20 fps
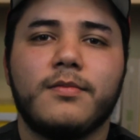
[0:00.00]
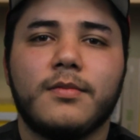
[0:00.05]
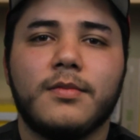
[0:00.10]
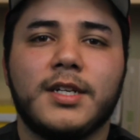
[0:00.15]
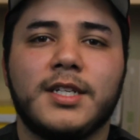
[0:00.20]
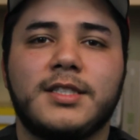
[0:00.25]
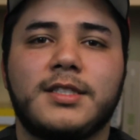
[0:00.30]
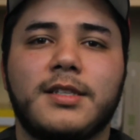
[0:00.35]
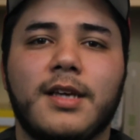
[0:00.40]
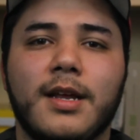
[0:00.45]

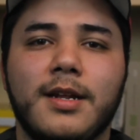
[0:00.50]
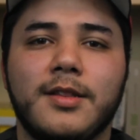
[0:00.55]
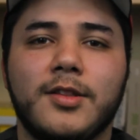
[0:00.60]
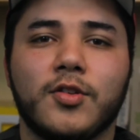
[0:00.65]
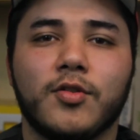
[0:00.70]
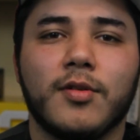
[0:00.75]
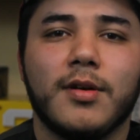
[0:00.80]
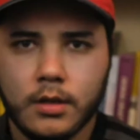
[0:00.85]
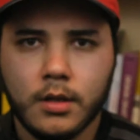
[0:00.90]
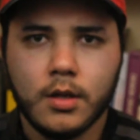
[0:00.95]
let's get
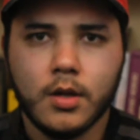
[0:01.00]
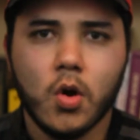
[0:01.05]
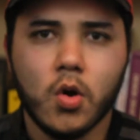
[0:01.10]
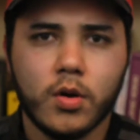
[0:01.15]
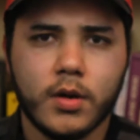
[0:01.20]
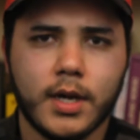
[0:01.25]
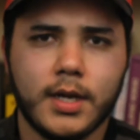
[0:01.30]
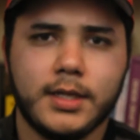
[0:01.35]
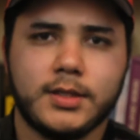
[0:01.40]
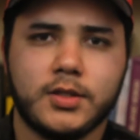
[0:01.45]
into it.
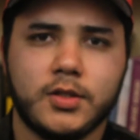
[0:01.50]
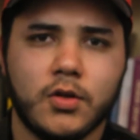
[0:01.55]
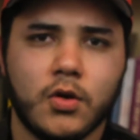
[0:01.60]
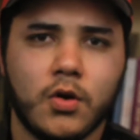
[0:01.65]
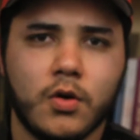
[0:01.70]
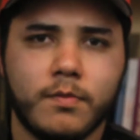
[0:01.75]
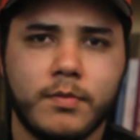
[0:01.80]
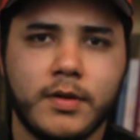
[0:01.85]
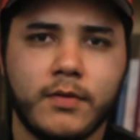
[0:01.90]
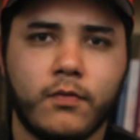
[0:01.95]
Okay,
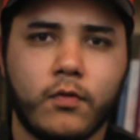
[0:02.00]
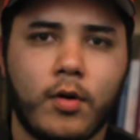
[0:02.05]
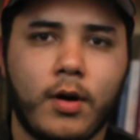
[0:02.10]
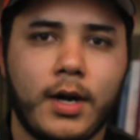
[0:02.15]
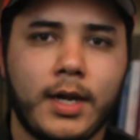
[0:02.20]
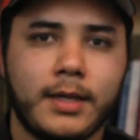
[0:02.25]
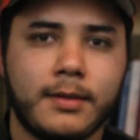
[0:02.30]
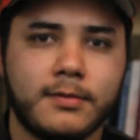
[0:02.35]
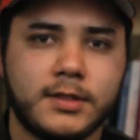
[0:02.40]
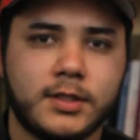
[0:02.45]
so before
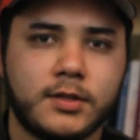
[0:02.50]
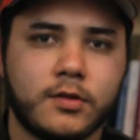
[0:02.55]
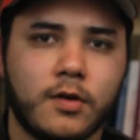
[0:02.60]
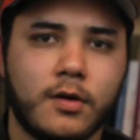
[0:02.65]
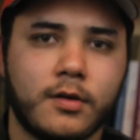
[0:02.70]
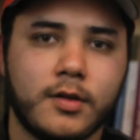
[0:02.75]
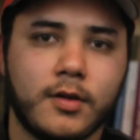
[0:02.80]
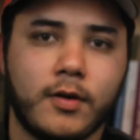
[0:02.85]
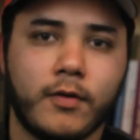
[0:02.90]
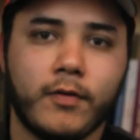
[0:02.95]
I
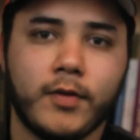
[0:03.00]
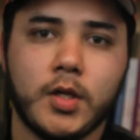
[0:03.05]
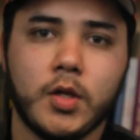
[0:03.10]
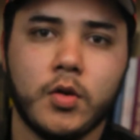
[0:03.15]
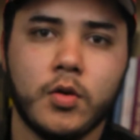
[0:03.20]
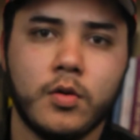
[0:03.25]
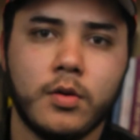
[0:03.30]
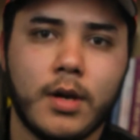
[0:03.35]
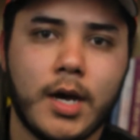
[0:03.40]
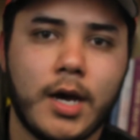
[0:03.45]
start the
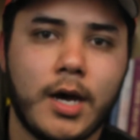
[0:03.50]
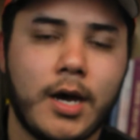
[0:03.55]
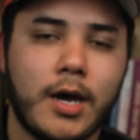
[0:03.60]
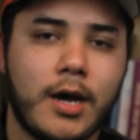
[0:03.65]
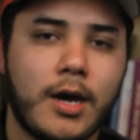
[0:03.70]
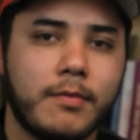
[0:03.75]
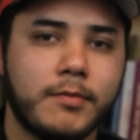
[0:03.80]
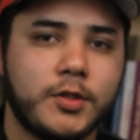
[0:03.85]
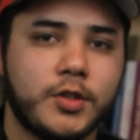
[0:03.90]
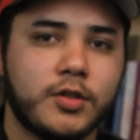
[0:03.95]
review,
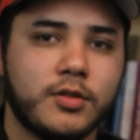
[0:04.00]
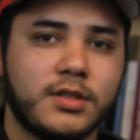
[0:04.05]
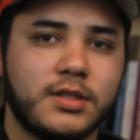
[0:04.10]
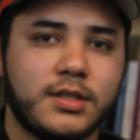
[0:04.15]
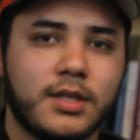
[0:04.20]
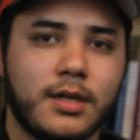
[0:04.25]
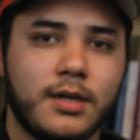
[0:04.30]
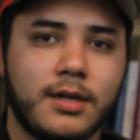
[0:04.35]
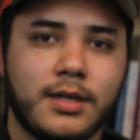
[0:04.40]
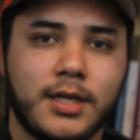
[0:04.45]
I'm
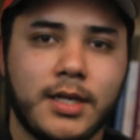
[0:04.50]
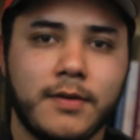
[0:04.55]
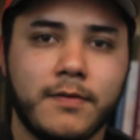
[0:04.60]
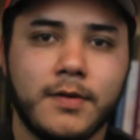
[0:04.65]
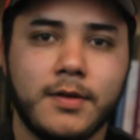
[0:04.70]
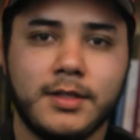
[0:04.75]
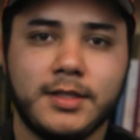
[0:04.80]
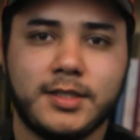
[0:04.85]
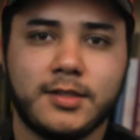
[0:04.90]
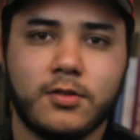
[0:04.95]
just gonna give
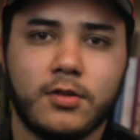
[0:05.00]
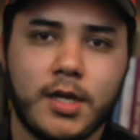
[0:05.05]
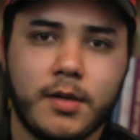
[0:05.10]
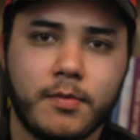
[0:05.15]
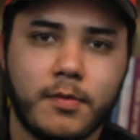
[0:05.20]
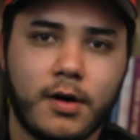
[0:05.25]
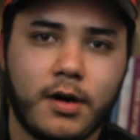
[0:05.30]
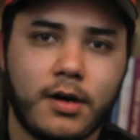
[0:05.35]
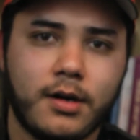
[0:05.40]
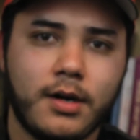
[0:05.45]
a
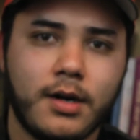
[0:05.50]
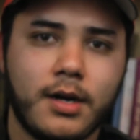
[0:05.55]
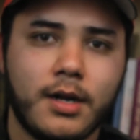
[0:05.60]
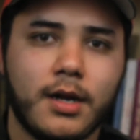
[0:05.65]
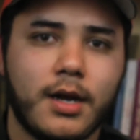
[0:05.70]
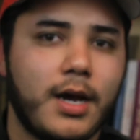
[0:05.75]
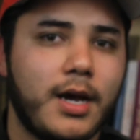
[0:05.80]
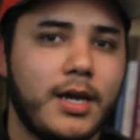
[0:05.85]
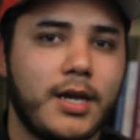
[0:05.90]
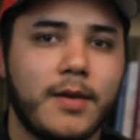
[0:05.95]
disclaimer.
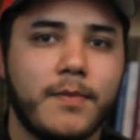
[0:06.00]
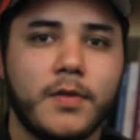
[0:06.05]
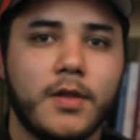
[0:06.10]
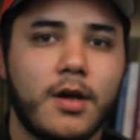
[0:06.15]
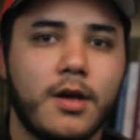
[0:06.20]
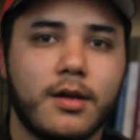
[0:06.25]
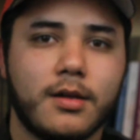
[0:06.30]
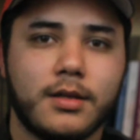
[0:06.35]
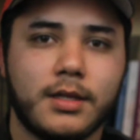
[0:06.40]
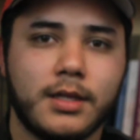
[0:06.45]
I am
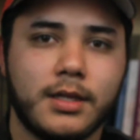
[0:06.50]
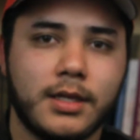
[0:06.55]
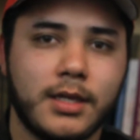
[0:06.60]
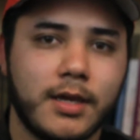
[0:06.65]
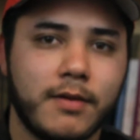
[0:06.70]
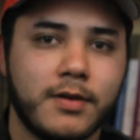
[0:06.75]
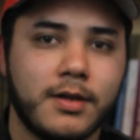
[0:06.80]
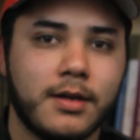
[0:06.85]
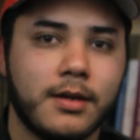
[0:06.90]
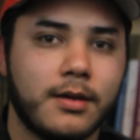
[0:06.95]
not
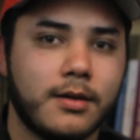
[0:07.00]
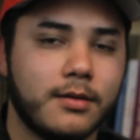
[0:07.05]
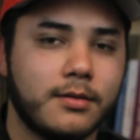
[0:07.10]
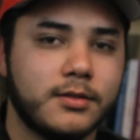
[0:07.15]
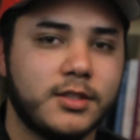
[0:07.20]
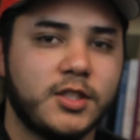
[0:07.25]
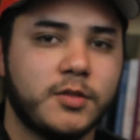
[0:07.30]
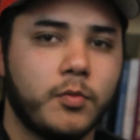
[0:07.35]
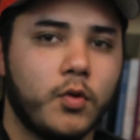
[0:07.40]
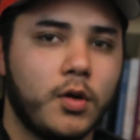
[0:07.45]
giving
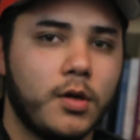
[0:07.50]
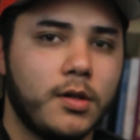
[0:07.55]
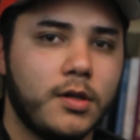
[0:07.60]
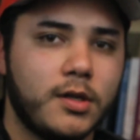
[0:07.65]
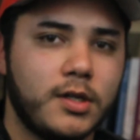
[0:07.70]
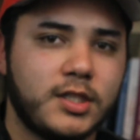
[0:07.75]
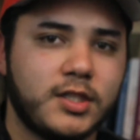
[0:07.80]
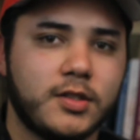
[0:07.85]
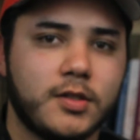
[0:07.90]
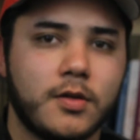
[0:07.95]

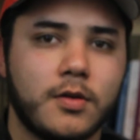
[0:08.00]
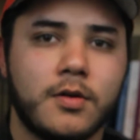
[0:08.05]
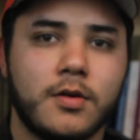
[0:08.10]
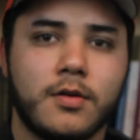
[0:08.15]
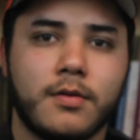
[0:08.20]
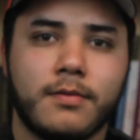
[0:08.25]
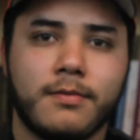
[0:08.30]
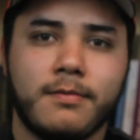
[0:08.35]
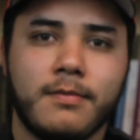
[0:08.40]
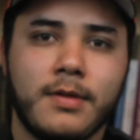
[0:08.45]
spoilers,
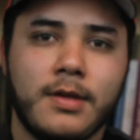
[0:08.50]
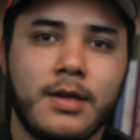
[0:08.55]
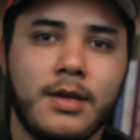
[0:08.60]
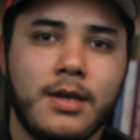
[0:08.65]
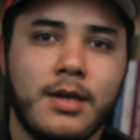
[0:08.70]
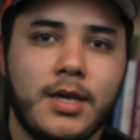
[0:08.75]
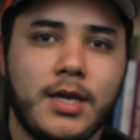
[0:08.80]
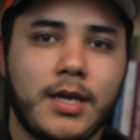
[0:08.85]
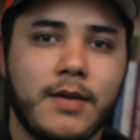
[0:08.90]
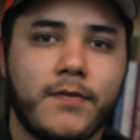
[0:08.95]
so
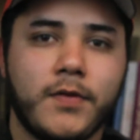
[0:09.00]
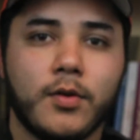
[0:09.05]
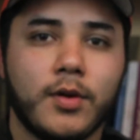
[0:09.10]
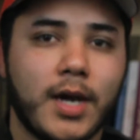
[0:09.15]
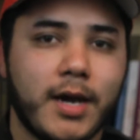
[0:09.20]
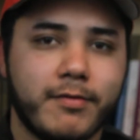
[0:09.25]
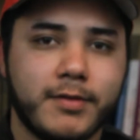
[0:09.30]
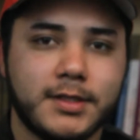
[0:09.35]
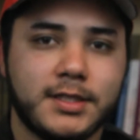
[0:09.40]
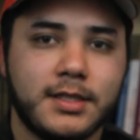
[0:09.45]
if you
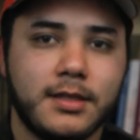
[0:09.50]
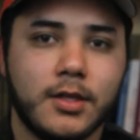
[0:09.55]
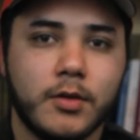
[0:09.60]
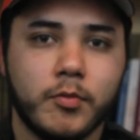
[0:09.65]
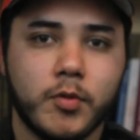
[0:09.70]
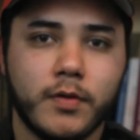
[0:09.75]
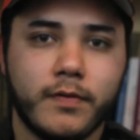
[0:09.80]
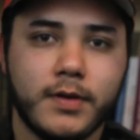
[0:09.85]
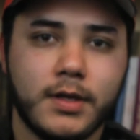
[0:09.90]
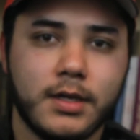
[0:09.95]
haven't seen the
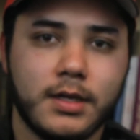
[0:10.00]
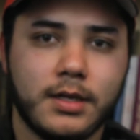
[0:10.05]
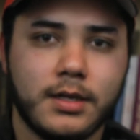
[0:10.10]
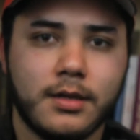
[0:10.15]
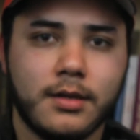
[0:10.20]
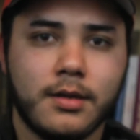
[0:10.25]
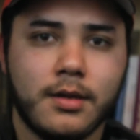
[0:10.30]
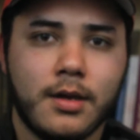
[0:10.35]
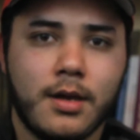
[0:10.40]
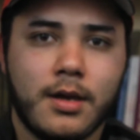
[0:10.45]

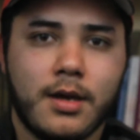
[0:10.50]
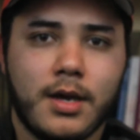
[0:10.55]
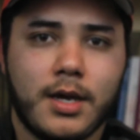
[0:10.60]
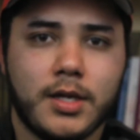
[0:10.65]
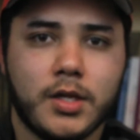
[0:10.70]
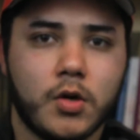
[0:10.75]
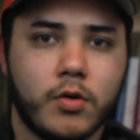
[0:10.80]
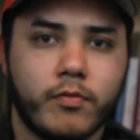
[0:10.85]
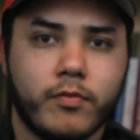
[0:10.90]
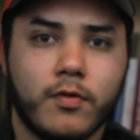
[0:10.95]
movie
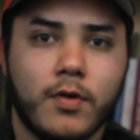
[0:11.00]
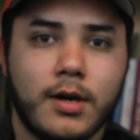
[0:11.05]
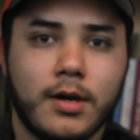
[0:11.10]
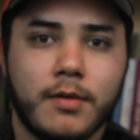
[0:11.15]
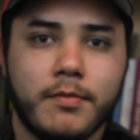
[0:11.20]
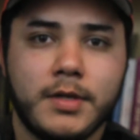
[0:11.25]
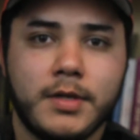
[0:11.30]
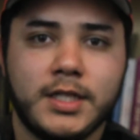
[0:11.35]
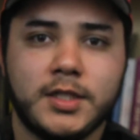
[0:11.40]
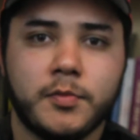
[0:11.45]
and you don't want
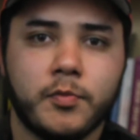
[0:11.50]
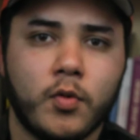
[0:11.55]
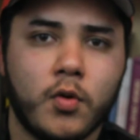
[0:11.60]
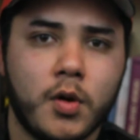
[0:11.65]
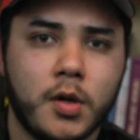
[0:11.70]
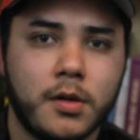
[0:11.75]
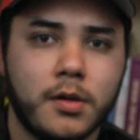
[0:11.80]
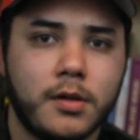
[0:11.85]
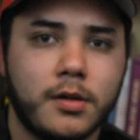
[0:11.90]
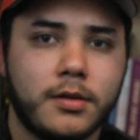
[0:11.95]
to be
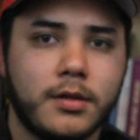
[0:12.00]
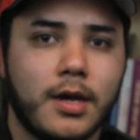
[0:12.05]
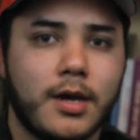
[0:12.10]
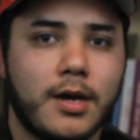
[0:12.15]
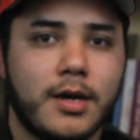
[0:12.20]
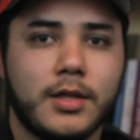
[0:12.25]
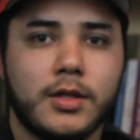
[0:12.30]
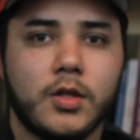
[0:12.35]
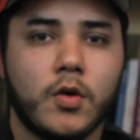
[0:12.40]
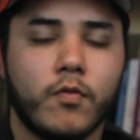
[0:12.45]
spoiled,
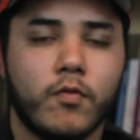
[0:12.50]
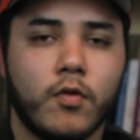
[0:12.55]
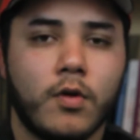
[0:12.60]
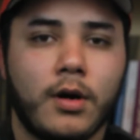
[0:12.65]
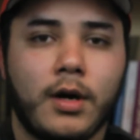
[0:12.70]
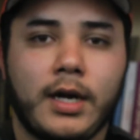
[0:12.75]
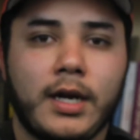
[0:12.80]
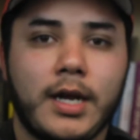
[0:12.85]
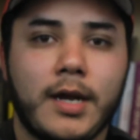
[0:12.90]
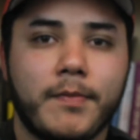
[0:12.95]
don't
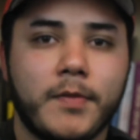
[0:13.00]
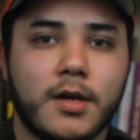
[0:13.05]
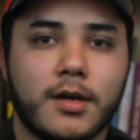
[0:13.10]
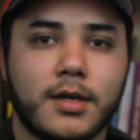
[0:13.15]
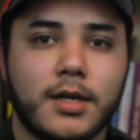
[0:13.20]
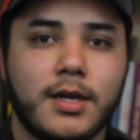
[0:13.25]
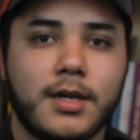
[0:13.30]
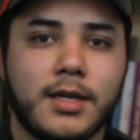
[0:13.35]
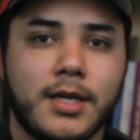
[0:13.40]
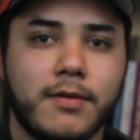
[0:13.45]
worry, I'm not
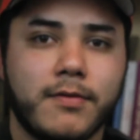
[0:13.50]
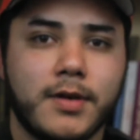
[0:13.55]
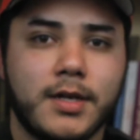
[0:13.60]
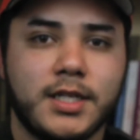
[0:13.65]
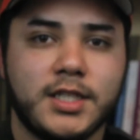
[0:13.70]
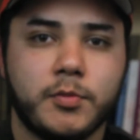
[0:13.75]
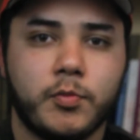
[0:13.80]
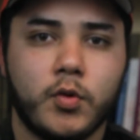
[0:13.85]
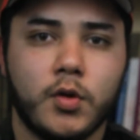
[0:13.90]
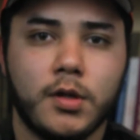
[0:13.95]
gonna give any
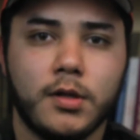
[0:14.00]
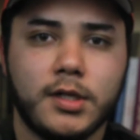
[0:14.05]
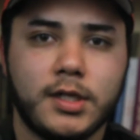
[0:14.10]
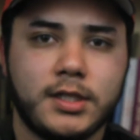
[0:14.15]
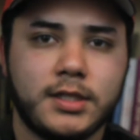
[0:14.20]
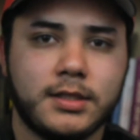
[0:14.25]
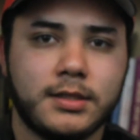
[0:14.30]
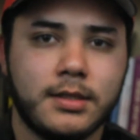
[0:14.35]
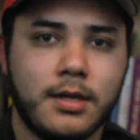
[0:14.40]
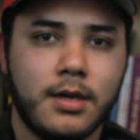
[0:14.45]

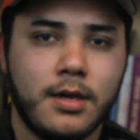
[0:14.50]
spoilers.